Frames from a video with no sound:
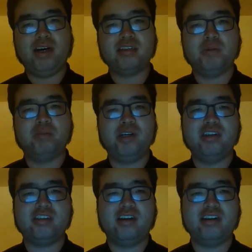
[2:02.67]
possible
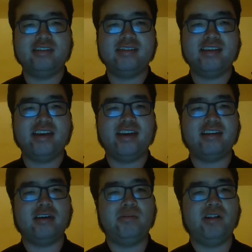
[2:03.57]
British targets, they had
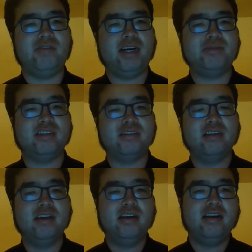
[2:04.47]
a couple of options.
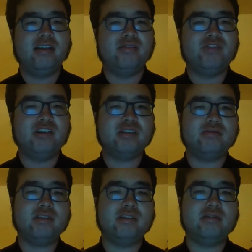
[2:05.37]
The first
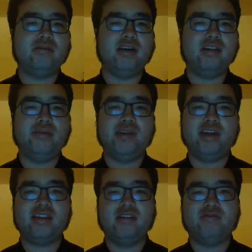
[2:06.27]
was to
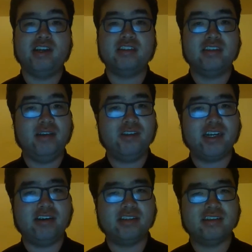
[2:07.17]
eliminate the French naval
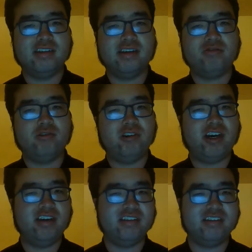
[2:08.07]
garrison at Rhode
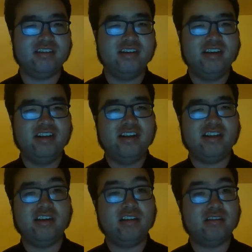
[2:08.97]
Island.
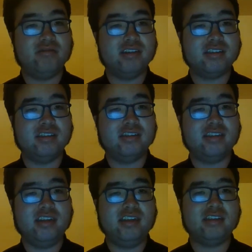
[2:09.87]
The other was to
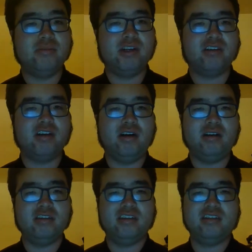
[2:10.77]
seize the middle
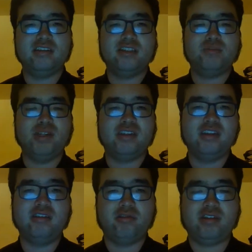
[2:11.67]
colonies and split
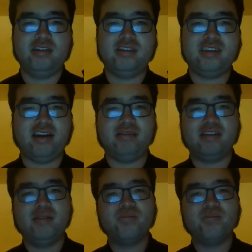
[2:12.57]
them north and south.